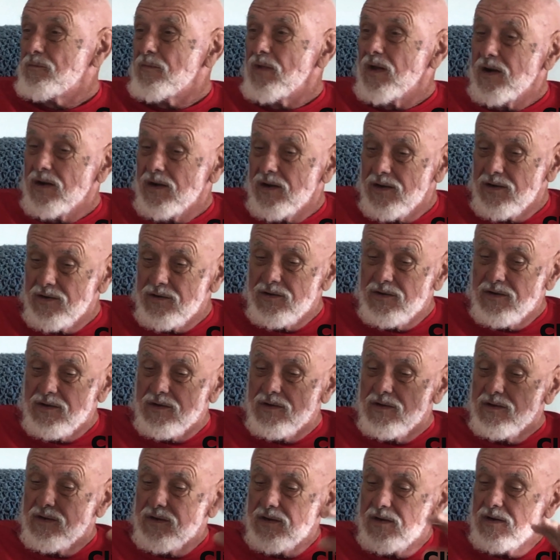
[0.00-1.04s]
And
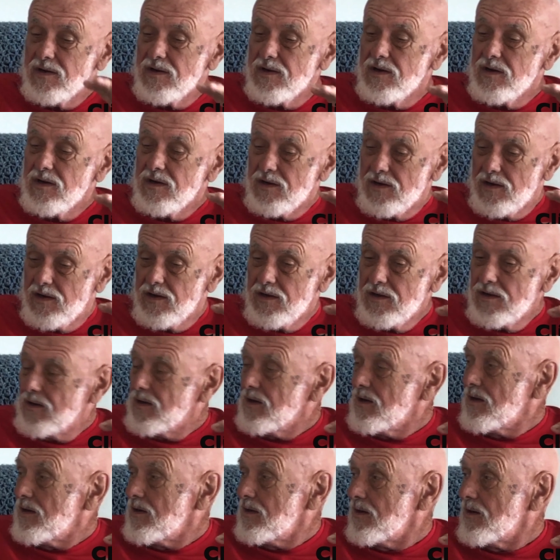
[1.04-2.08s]
you're crossing your yeah,
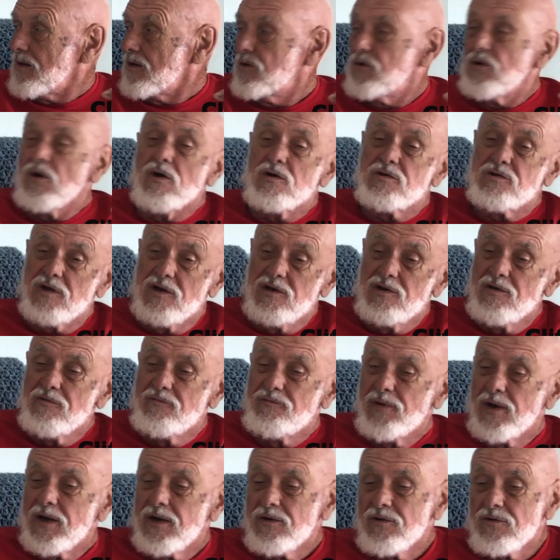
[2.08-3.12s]
fingers, right? Crossing your
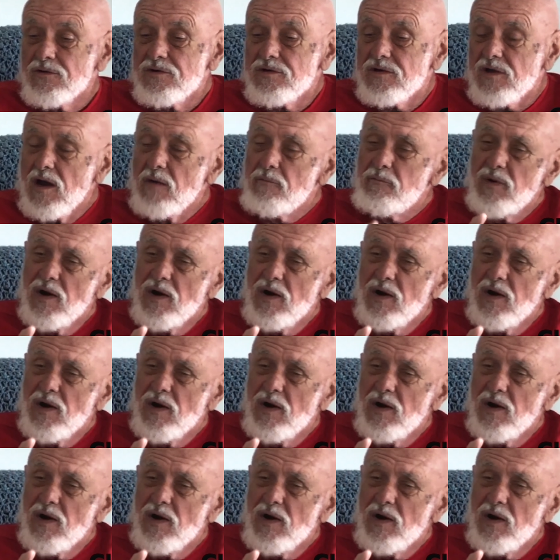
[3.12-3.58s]
fingers.